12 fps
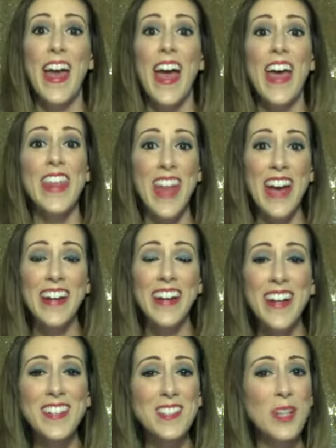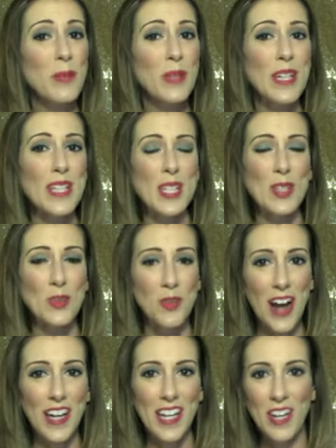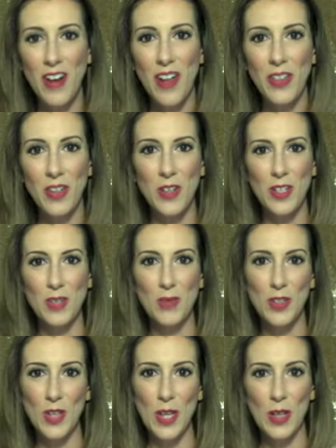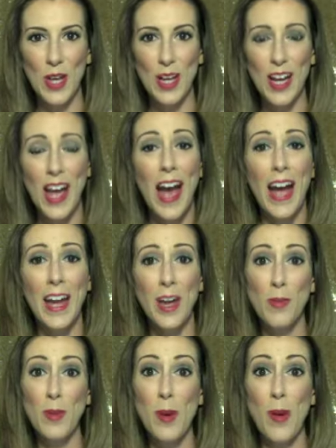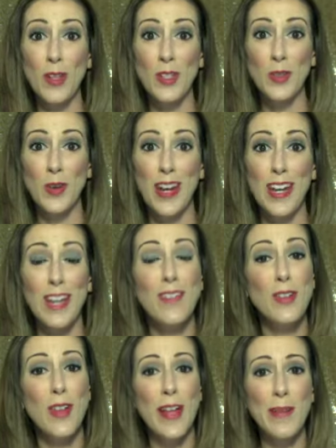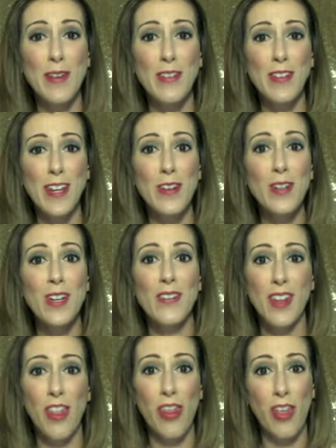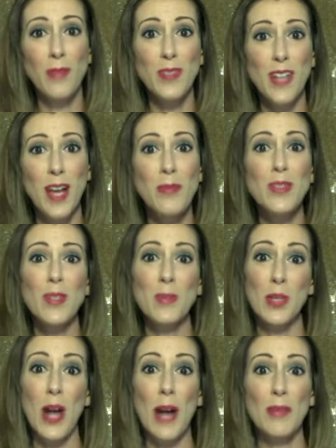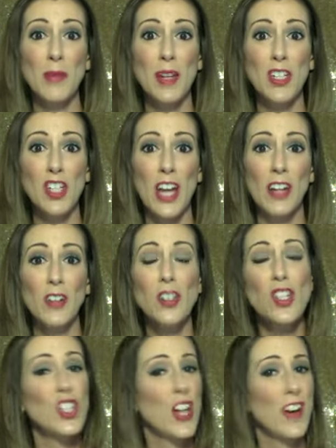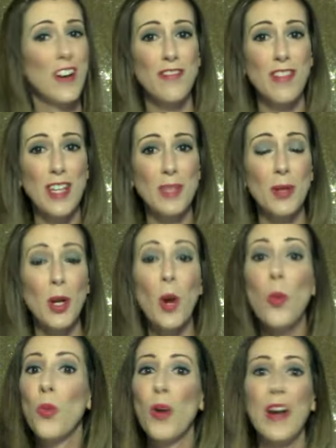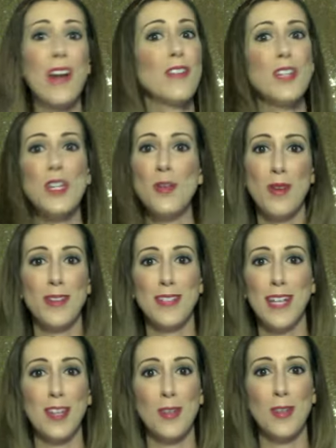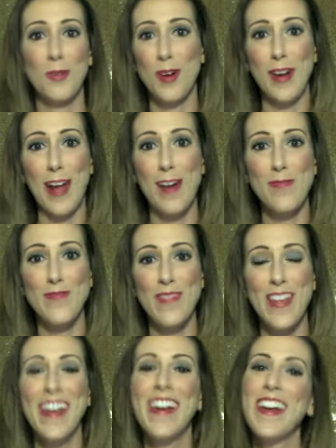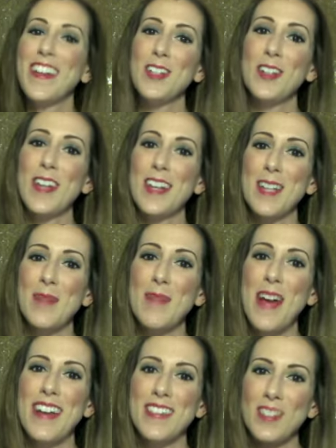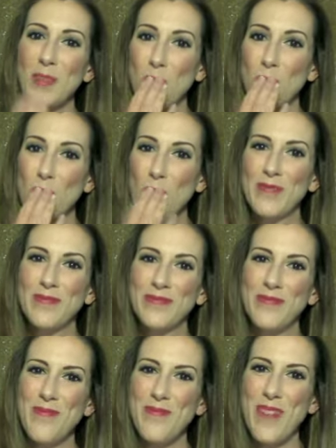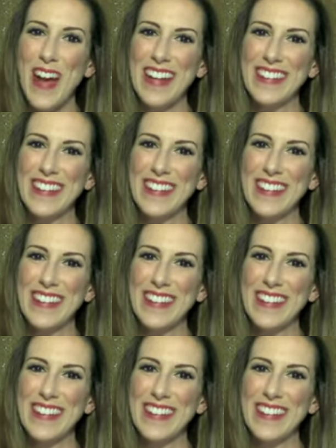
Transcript: And that, guys, completes this rocking around the Christmas tree look. I hope you all enjoyed. If you like my video, give it a thumbs up, subscribe to my channel, share it on Facebook, whatever you want to get the word out. Until next time, guys, bye.